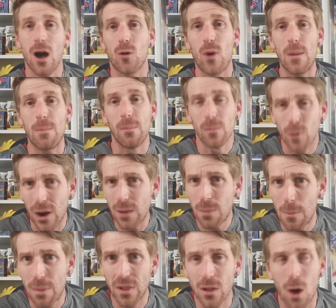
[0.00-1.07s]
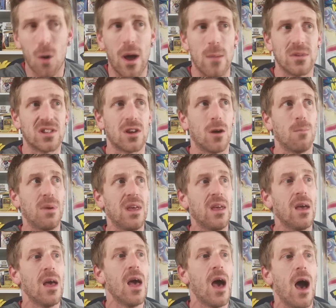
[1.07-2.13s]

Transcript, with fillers: quite quite a bit below MSRP.